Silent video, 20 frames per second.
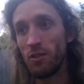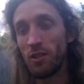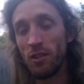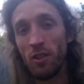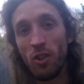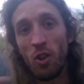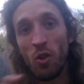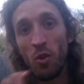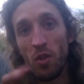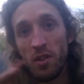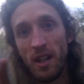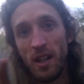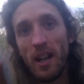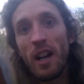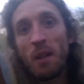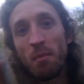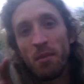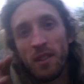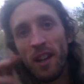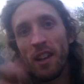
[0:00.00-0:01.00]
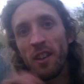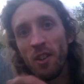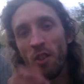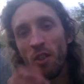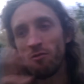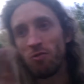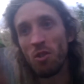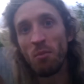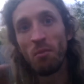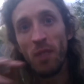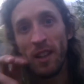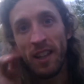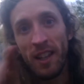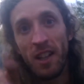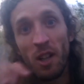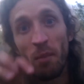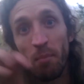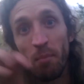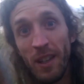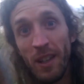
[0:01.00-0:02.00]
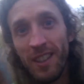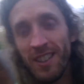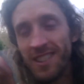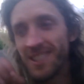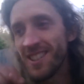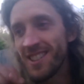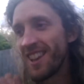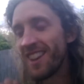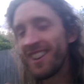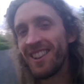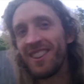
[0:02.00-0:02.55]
lose their habitat and go rumbling in our bins,